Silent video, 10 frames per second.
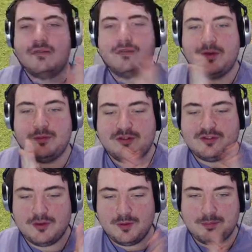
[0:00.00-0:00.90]
from
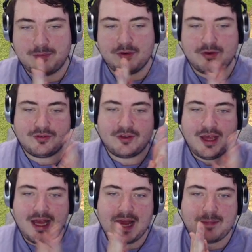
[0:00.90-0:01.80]
Stuart Broad.
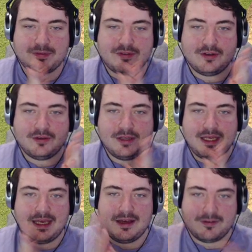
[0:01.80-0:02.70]
Absolutely